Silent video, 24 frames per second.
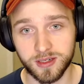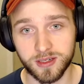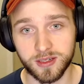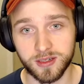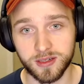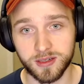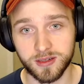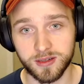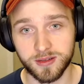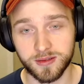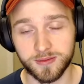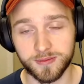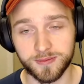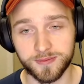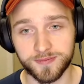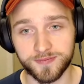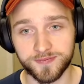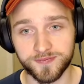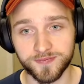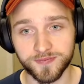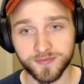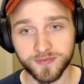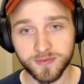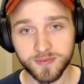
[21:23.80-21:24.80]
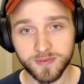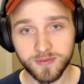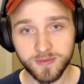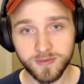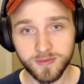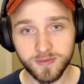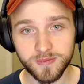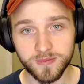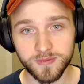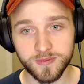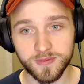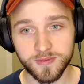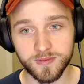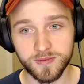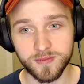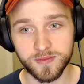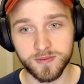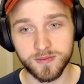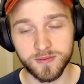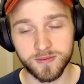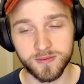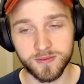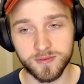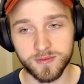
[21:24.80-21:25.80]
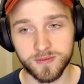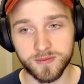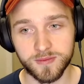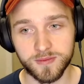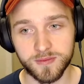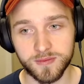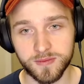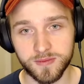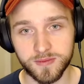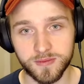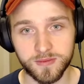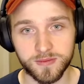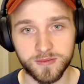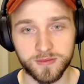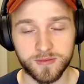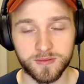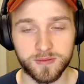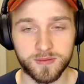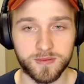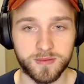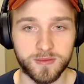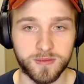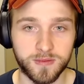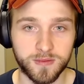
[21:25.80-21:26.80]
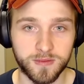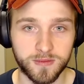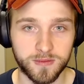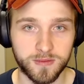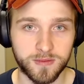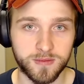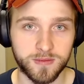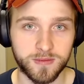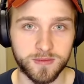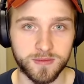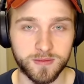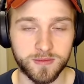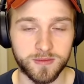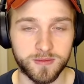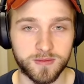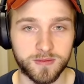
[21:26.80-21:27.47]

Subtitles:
[no speech]